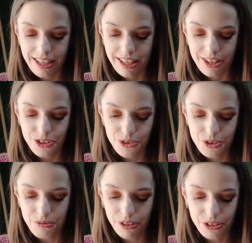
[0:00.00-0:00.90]
use
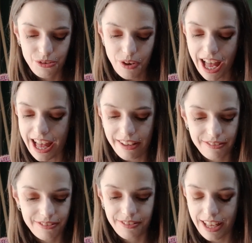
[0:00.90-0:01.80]
what you have,
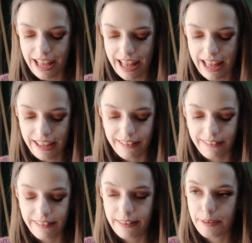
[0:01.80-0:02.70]

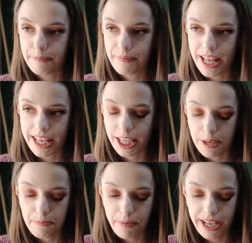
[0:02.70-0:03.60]
and I keep
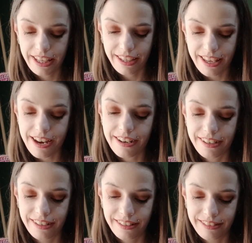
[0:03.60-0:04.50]
buying yarn.